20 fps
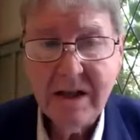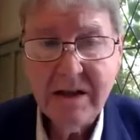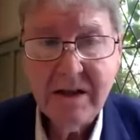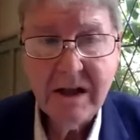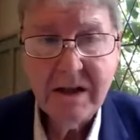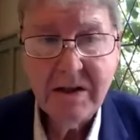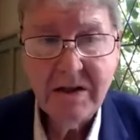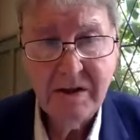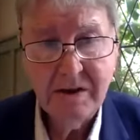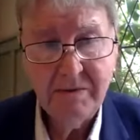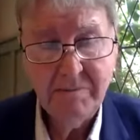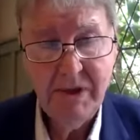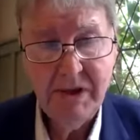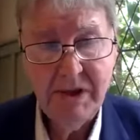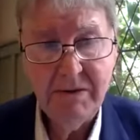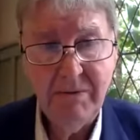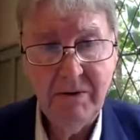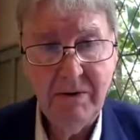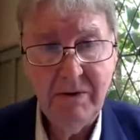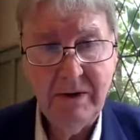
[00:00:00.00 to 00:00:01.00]
teaching
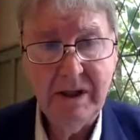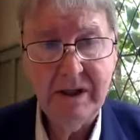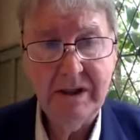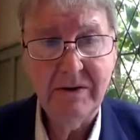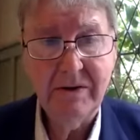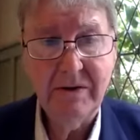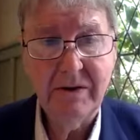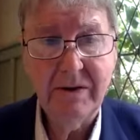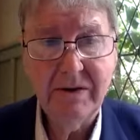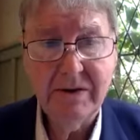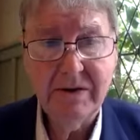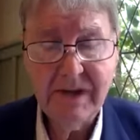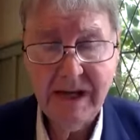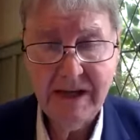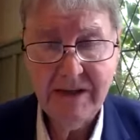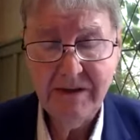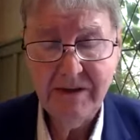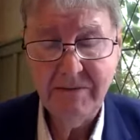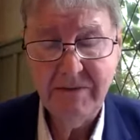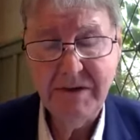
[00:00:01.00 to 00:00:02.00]
people and
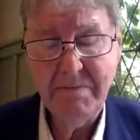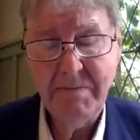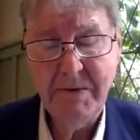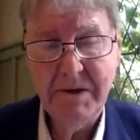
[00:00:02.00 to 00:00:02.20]
discussing with